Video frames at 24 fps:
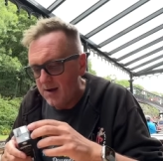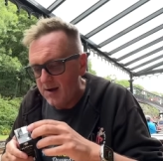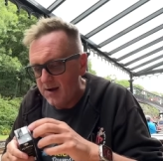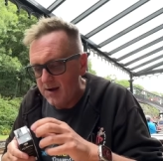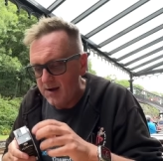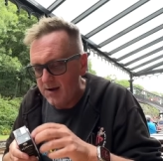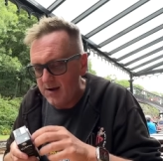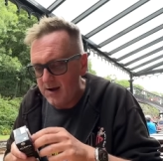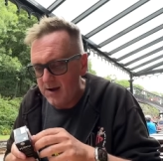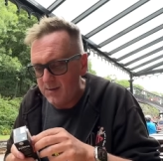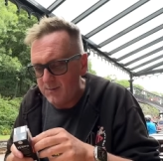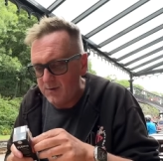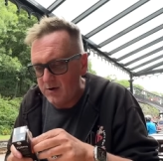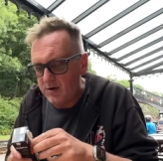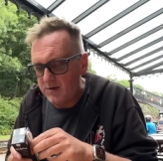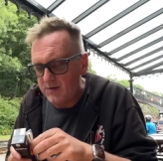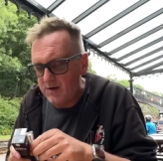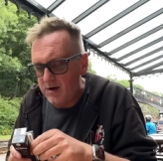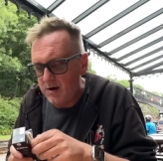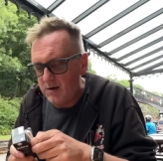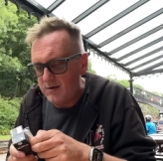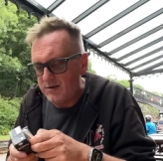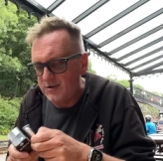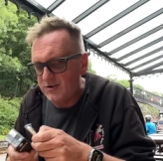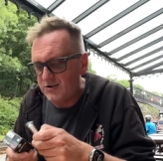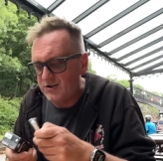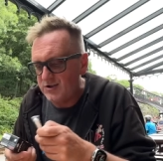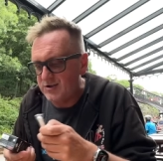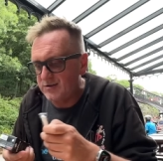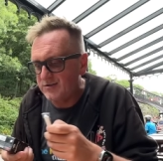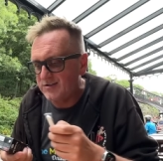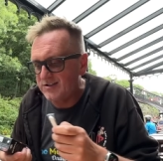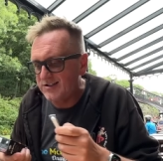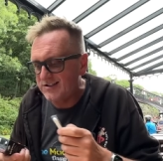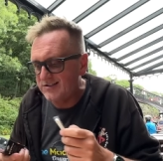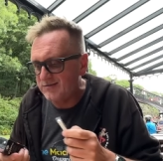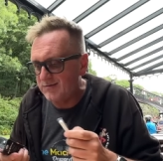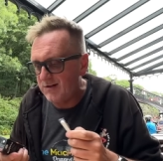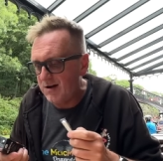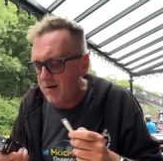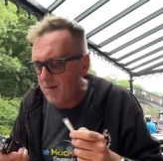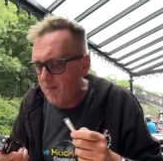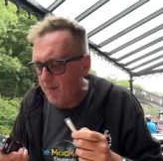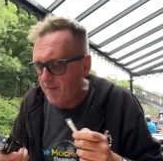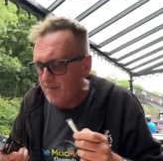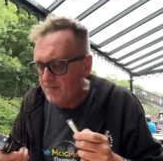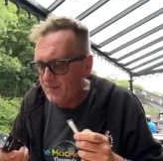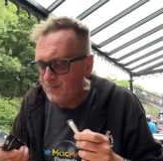Uh, and we got the orange juice as well
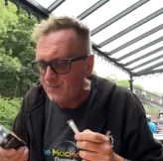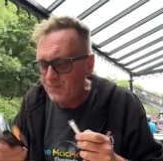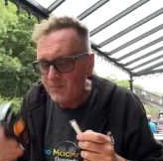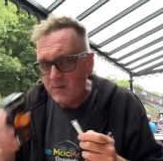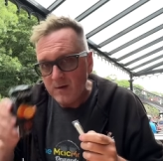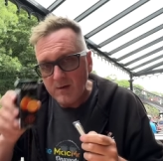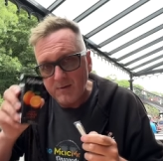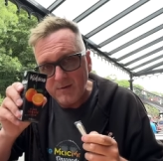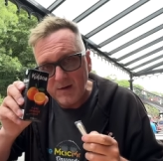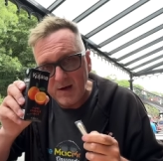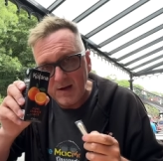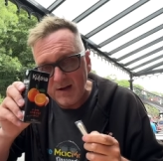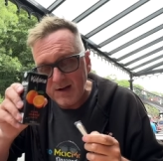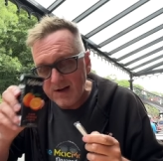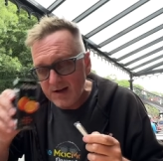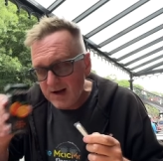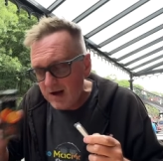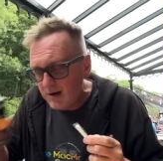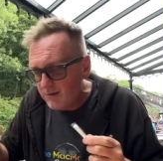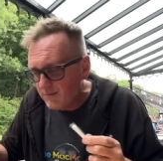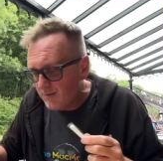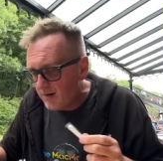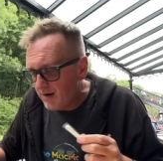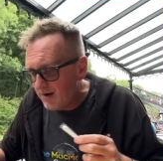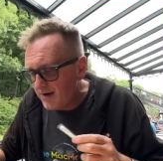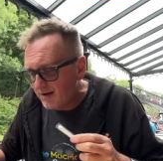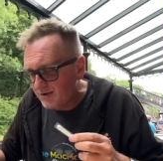there you go right